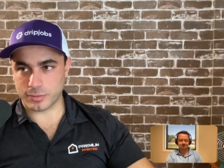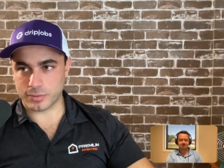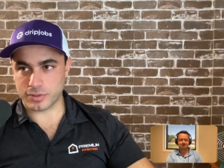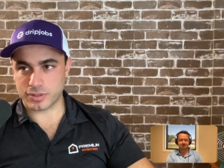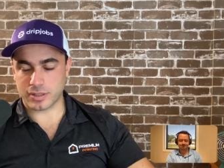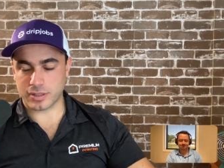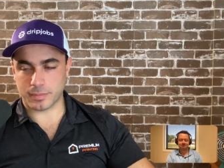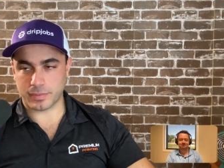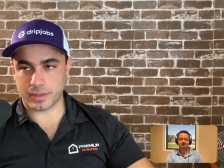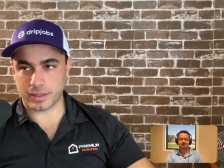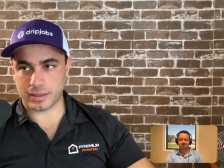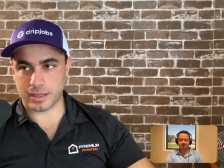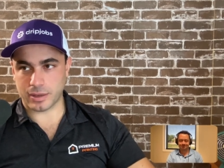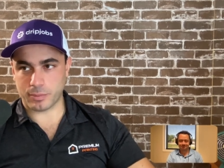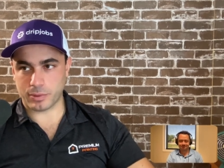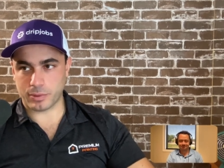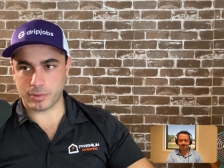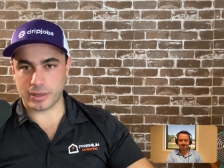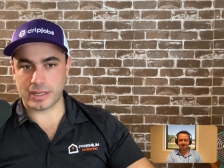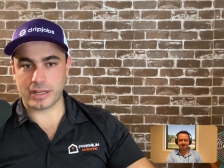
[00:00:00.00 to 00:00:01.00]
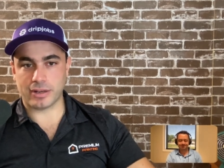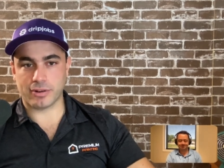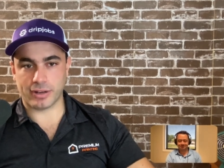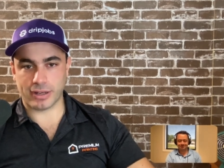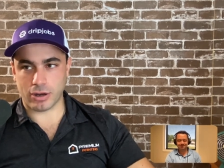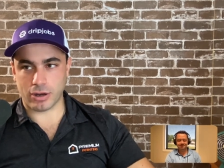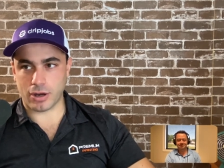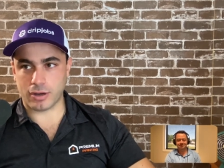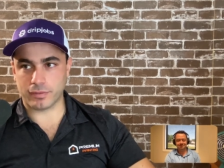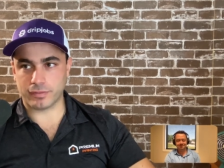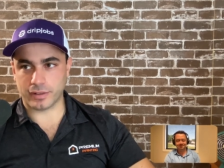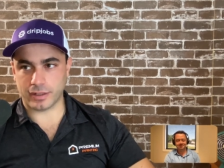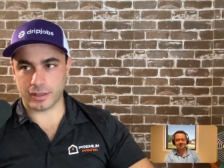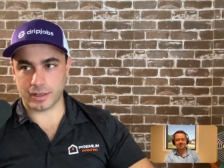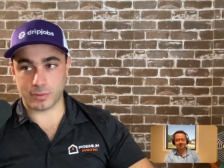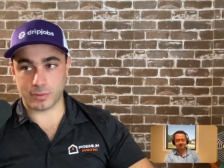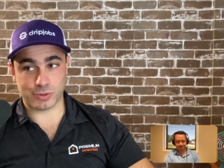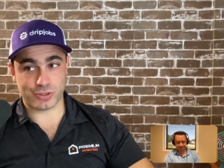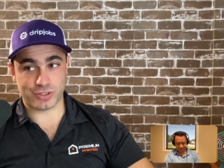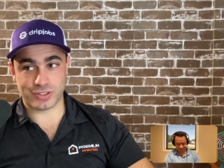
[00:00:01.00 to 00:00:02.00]
It was something that we were hearing often.
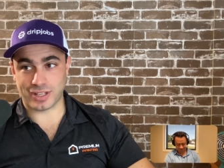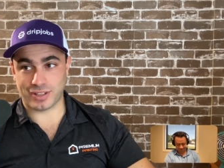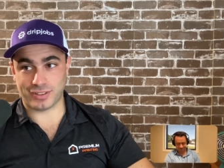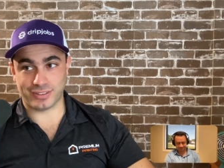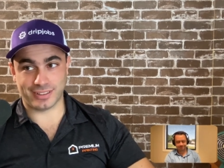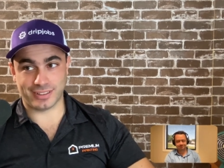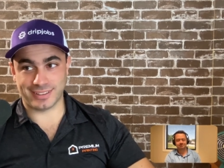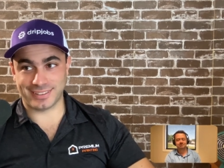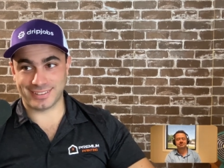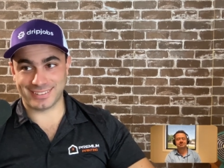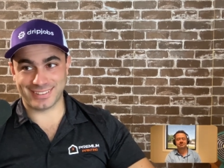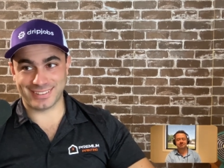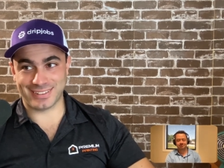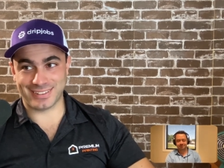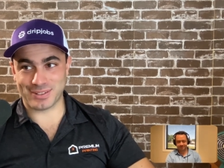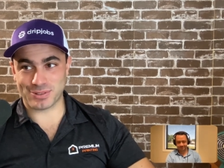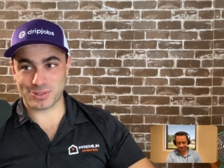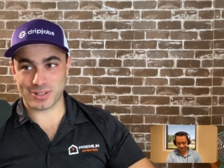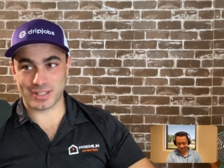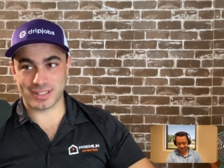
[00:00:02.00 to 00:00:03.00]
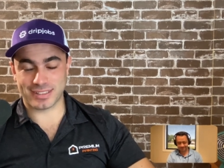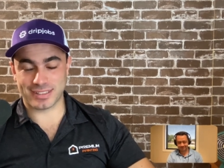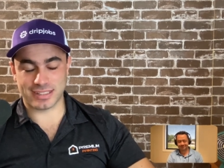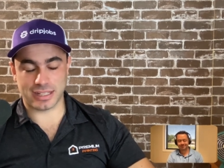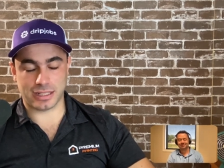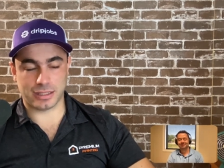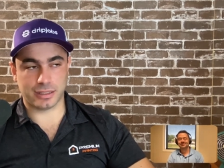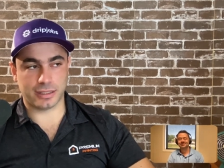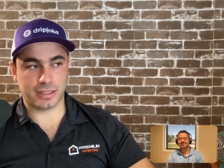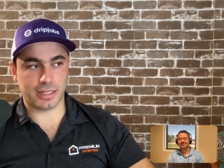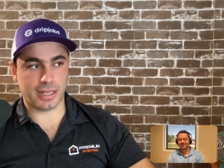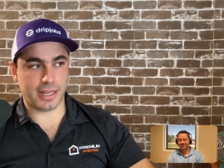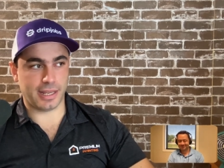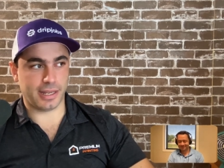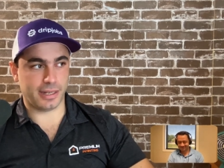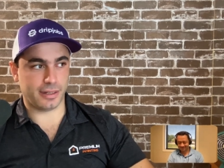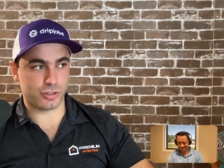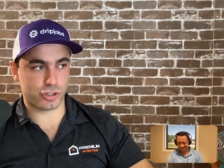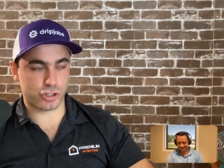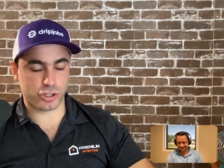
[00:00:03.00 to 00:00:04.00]
I was selling it, you know, I was trying to sell it,
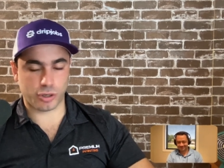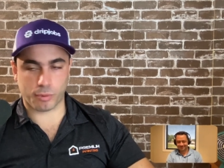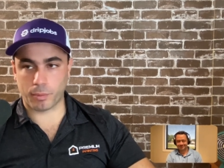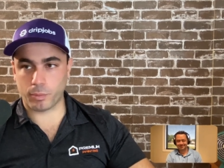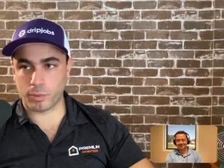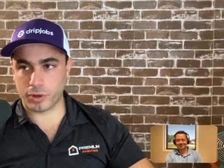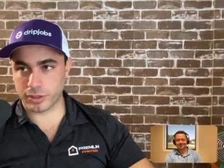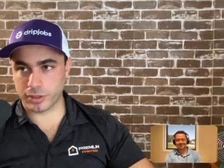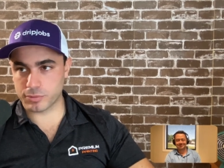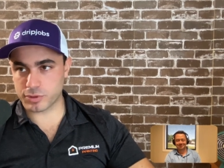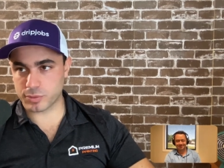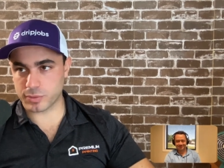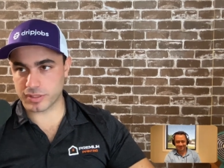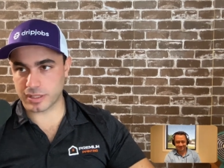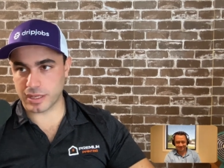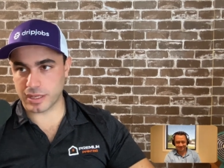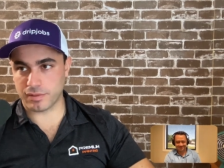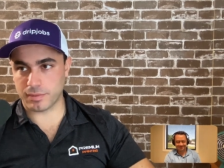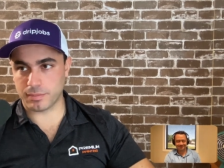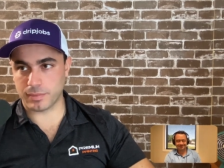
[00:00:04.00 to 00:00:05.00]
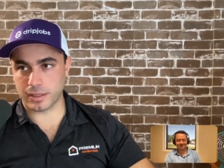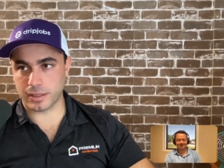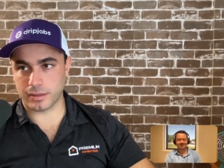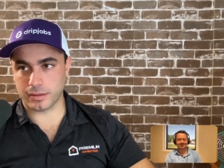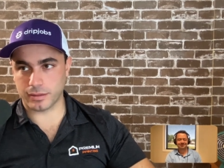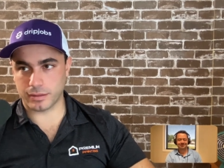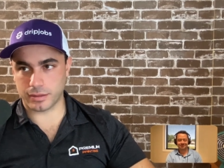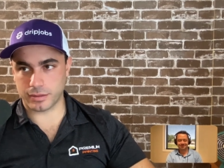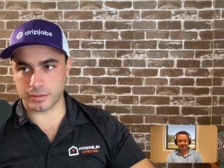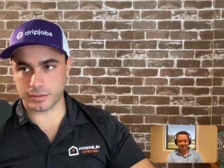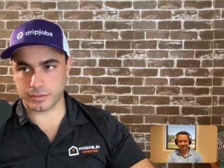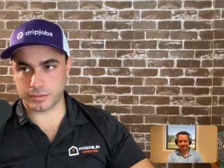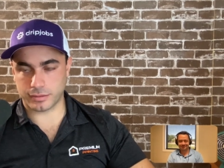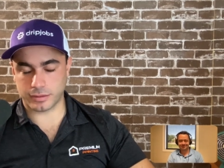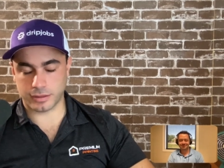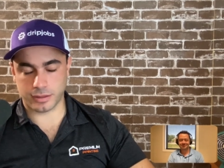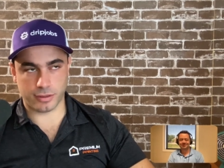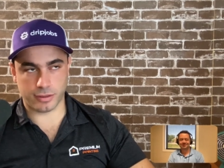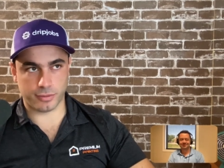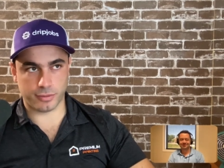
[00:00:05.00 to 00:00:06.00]
and Sherman Williams was giving me this,
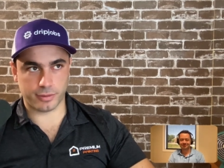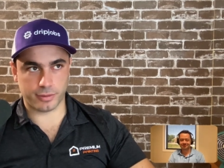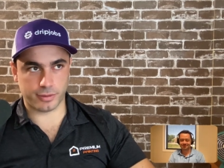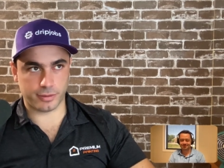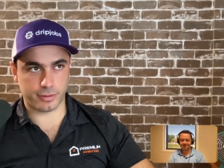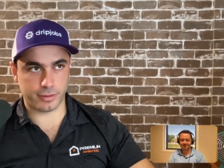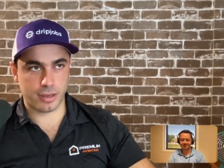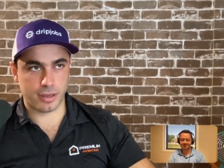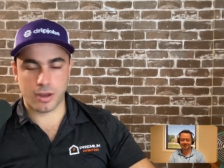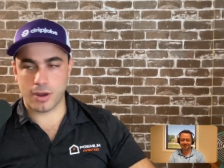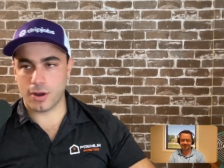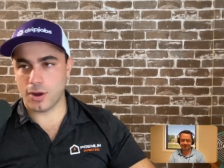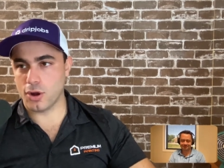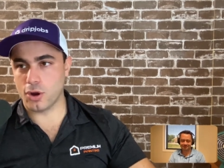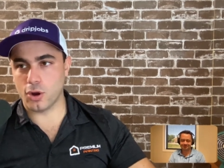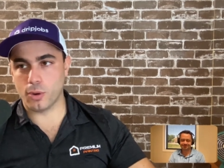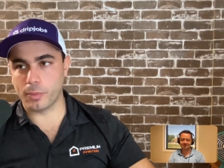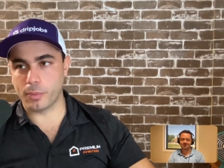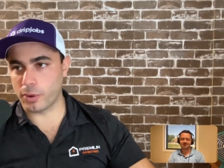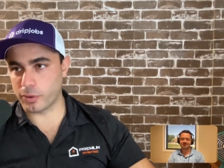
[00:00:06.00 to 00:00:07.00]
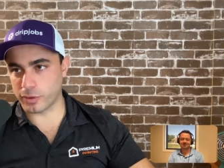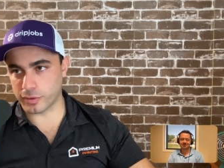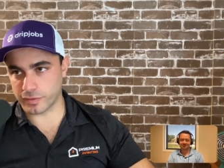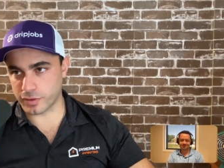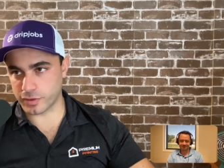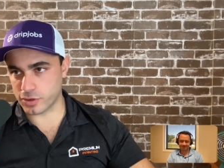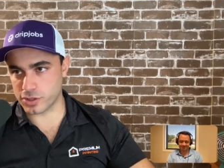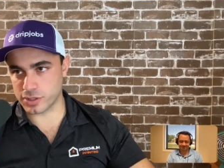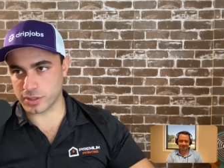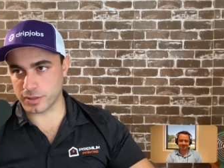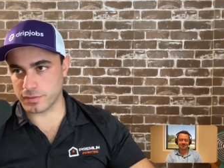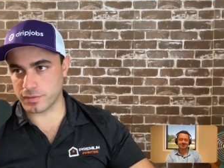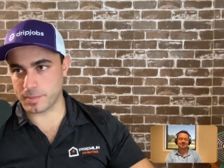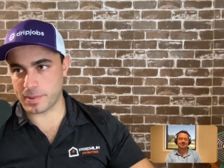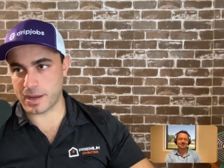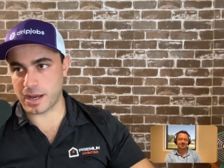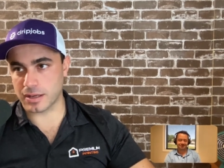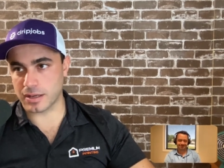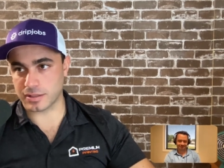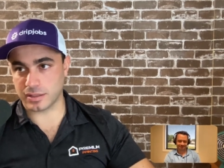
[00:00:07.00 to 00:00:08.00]
you know, the homeowner version of
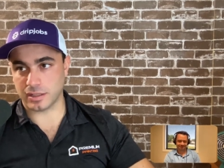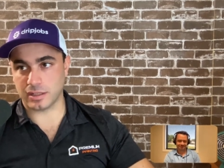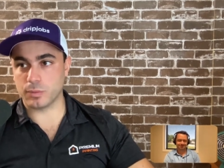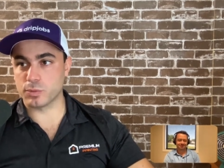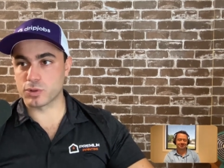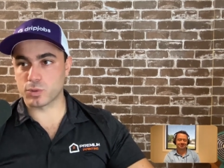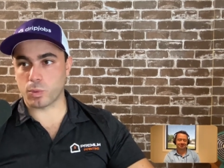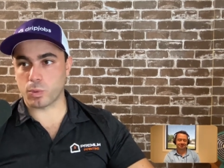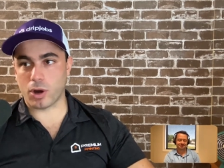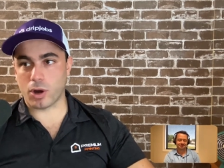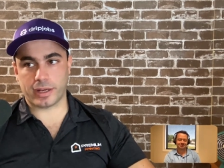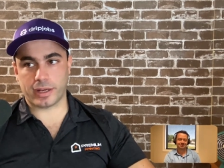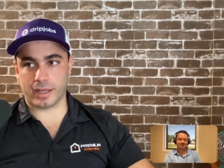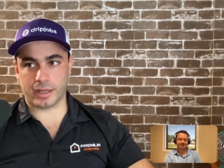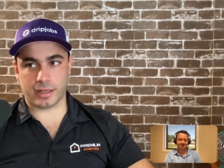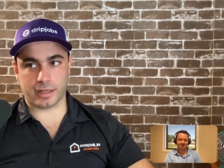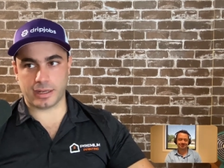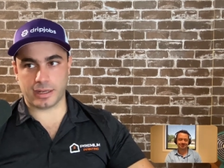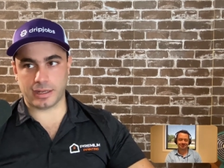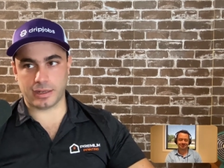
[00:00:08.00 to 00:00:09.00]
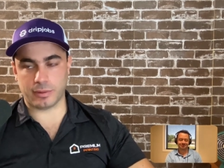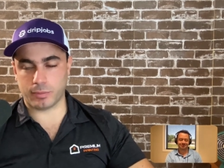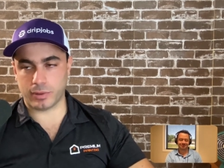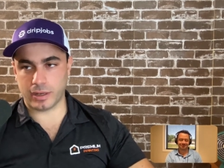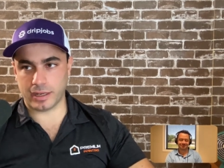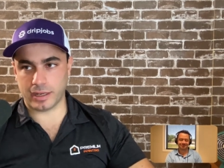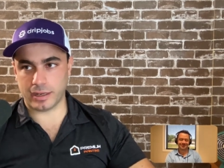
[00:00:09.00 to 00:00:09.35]
epoxy, and it was working. And it, and